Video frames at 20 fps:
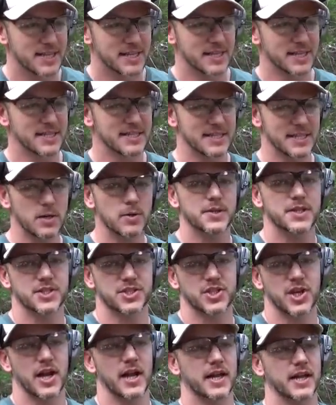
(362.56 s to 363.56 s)
the deal with the
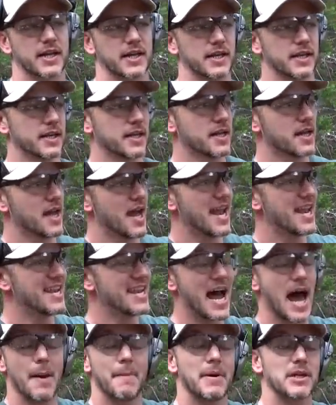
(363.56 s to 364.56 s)
shotgun,
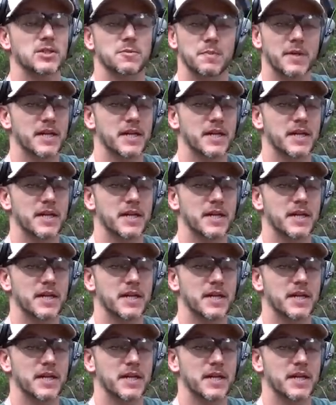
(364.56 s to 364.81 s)
not much